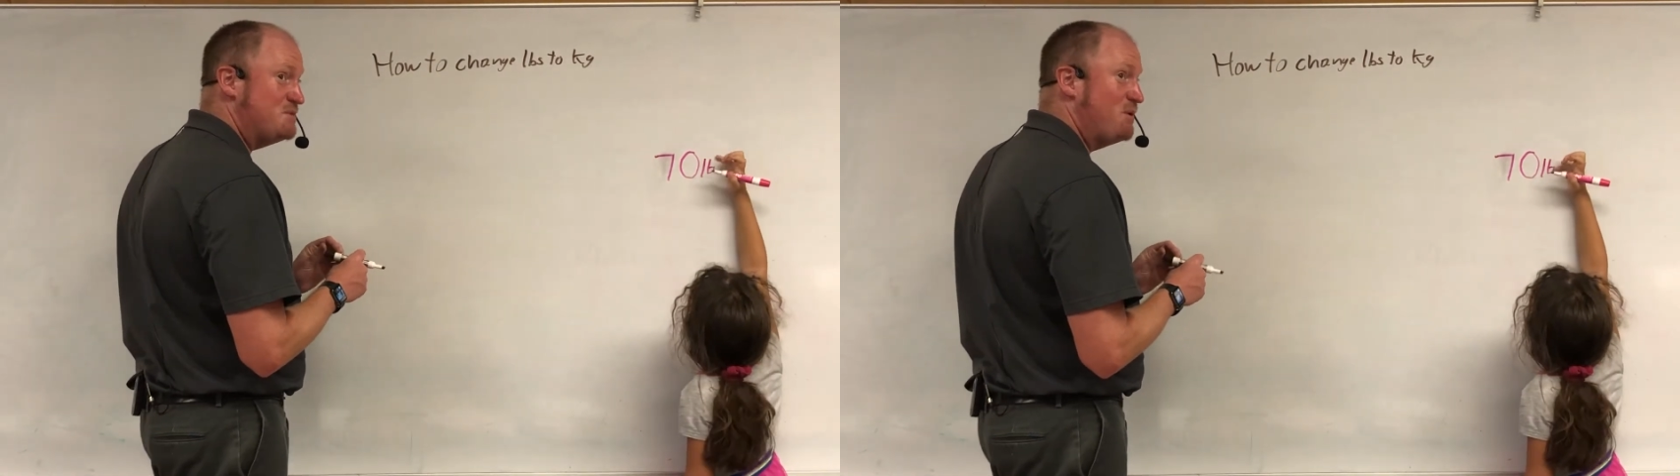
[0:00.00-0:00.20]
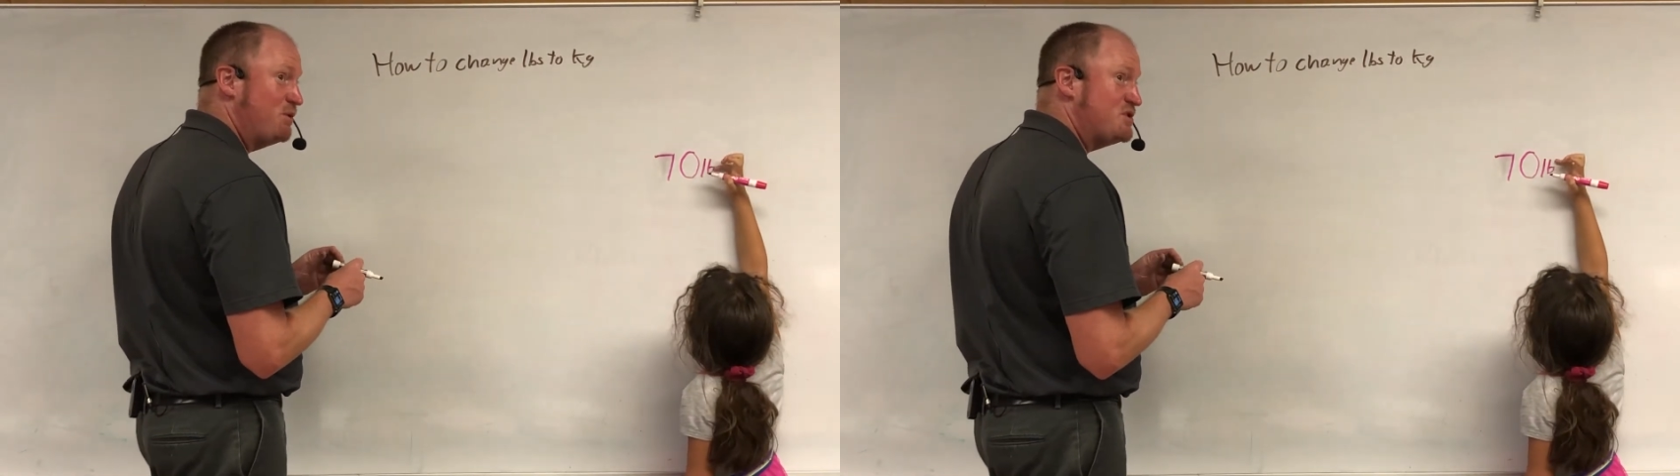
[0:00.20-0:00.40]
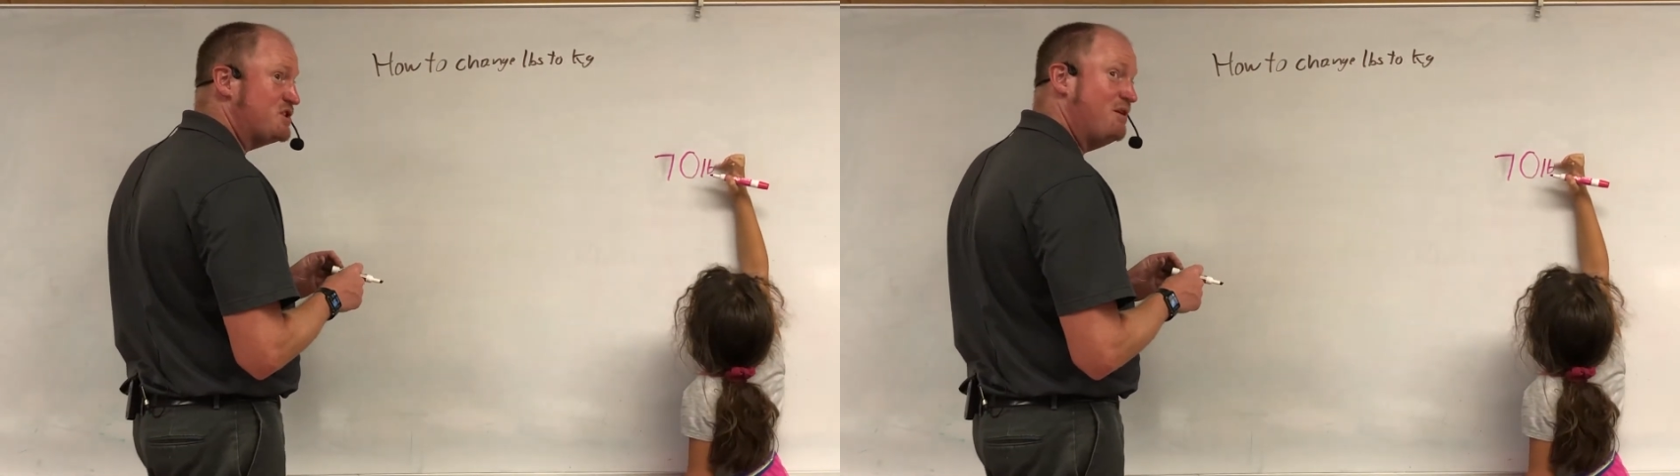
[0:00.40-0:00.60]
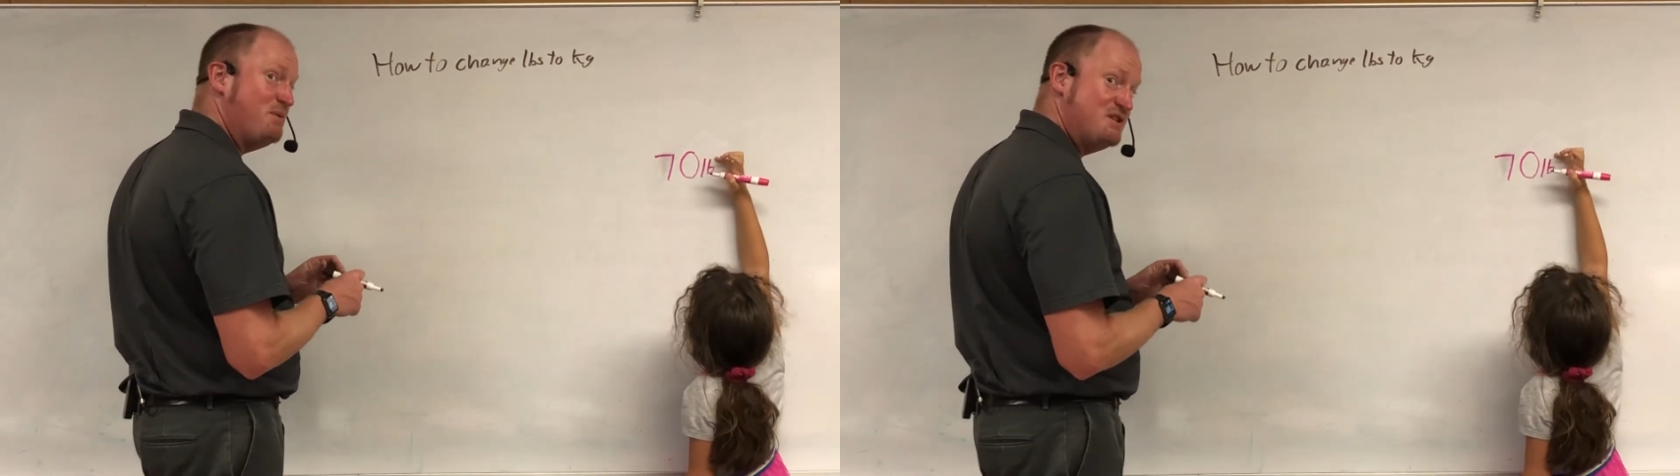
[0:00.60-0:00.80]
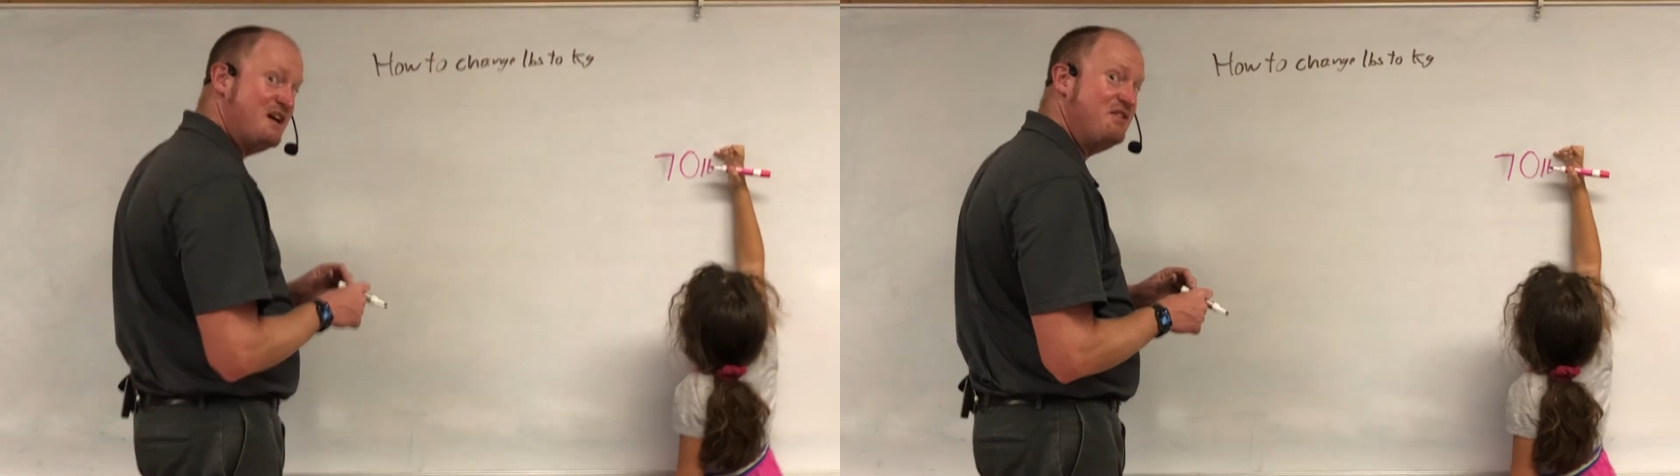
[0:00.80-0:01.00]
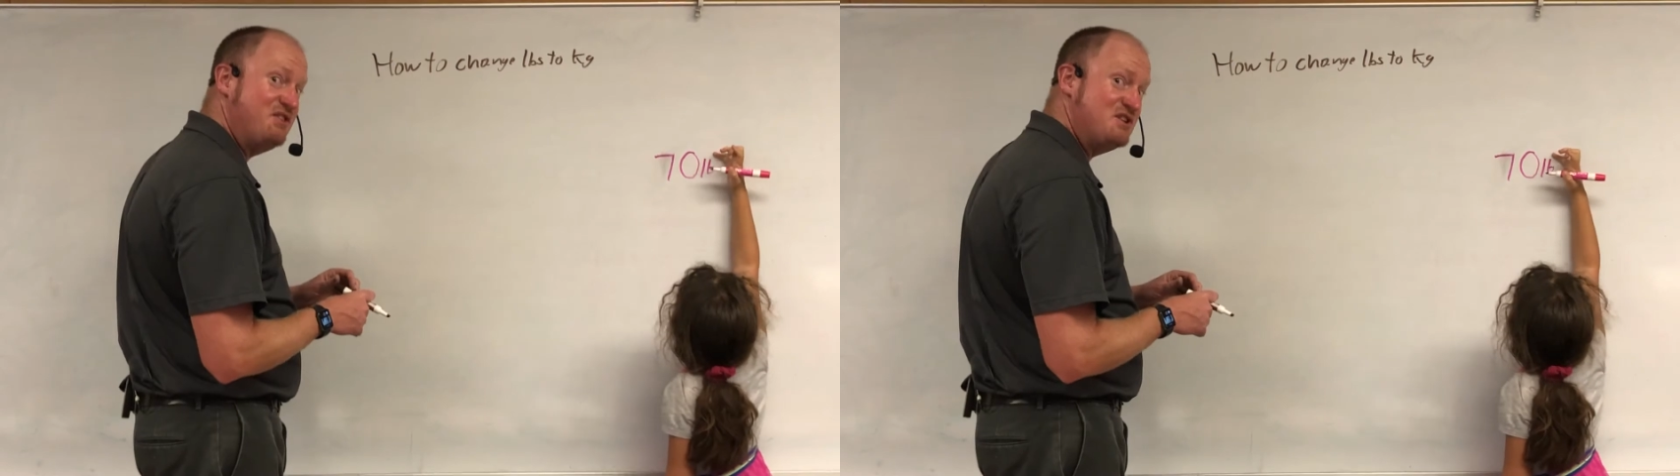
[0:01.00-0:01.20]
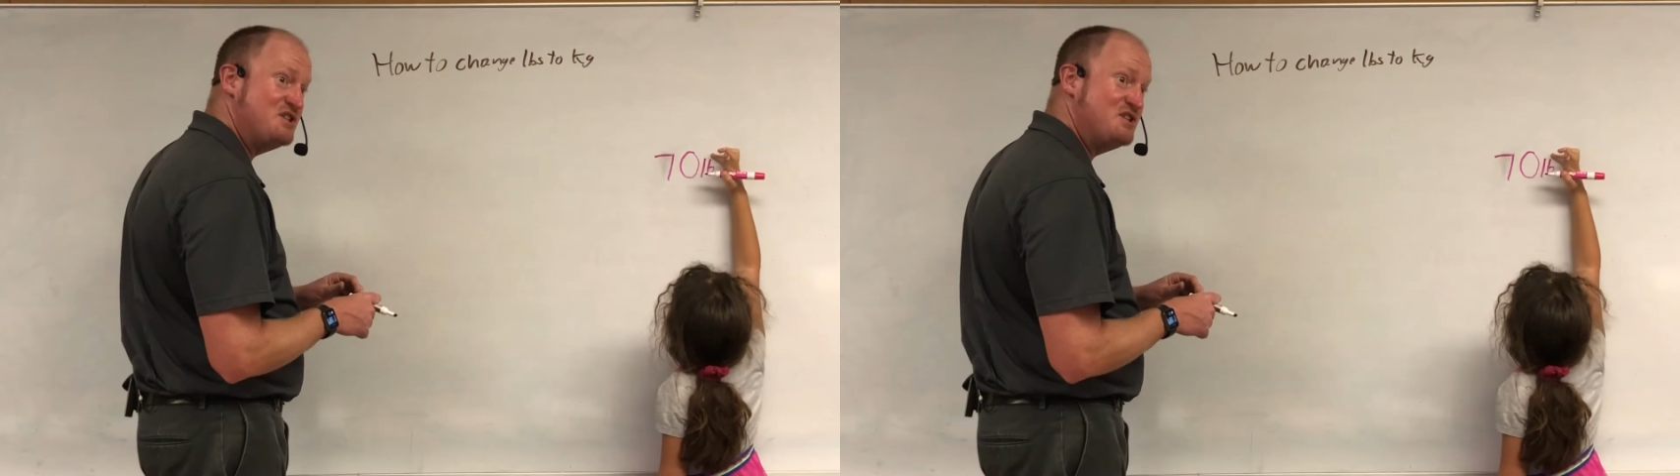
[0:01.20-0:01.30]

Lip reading: but we're just going to pretend that this